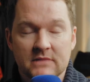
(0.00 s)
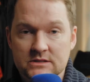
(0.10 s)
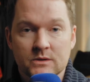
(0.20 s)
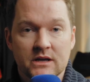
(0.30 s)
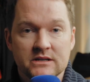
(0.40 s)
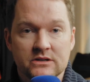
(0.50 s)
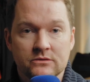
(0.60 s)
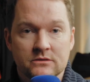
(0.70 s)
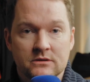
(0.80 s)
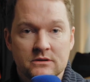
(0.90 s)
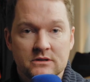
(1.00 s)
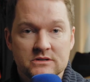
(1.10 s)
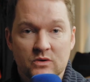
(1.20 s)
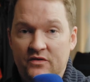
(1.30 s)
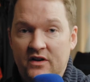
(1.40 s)
That's what I do.
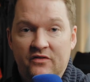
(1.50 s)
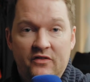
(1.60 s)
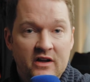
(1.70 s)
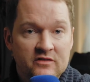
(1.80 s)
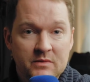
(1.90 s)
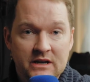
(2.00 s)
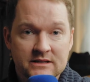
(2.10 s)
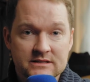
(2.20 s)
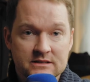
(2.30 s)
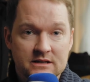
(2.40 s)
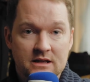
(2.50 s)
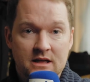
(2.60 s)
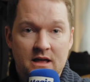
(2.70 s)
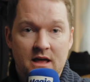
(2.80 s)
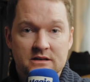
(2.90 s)
So if I have 5 minutes
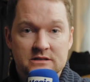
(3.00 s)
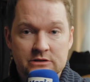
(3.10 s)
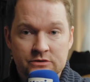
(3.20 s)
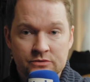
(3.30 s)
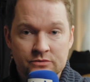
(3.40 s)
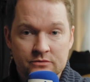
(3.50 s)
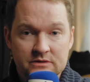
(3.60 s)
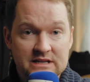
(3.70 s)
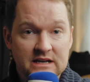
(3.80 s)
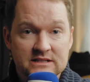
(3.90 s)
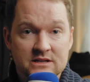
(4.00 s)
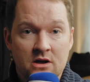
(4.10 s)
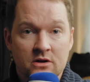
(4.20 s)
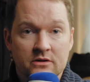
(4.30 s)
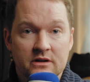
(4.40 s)
to sing a
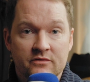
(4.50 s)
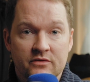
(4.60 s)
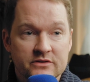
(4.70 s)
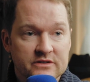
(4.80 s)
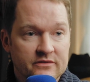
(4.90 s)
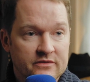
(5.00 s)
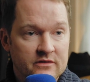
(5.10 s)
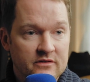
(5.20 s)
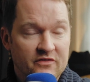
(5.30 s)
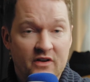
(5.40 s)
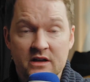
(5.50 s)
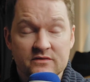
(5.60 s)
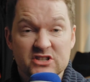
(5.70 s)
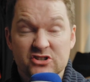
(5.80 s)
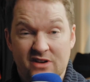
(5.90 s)
song in front of
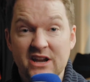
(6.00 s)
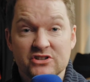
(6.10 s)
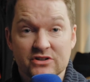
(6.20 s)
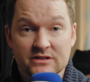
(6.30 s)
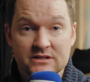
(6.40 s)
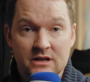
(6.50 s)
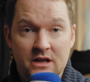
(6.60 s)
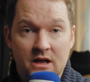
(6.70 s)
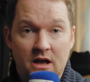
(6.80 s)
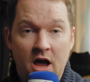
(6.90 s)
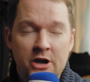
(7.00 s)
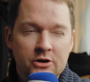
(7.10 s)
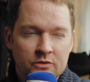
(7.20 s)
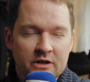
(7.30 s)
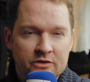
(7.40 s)
5 strangers, I
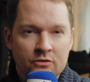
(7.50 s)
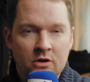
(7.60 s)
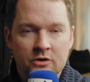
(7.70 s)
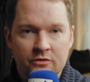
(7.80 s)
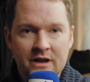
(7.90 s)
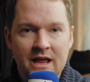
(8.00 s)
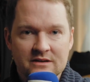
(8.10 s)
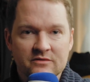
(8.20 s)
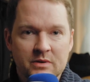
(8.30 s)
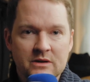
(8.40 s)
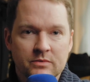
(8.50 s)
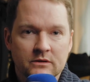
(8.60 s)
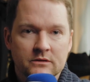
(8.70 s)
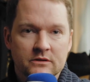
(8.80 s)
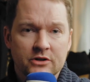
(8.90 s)
know that they're all creative people.
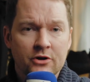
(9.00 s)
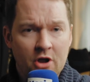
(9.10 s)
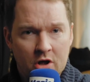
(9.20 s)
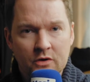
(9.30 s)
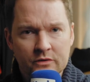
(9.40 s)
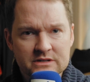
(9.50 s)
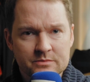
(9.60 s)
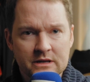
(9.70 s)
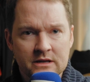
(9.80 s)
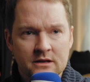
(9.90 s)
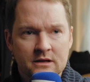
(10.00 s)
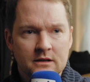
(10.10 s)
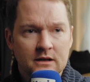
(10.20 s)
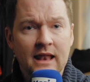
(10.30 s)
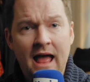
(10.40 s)
They're not going to be
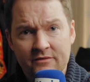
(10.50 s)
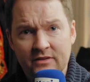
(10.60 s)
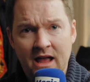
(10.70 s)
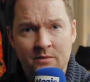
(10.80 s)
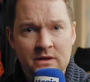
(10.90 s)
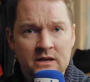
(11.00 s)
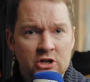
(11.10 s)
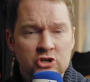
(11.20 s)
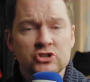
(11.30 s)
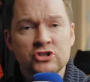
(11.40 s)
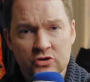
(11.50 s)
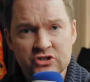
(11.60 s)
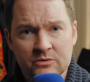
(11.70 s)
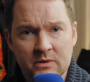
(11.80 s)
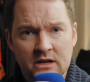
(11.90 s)
laughing at me,
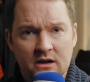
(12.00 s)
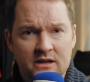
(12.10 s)
judging me.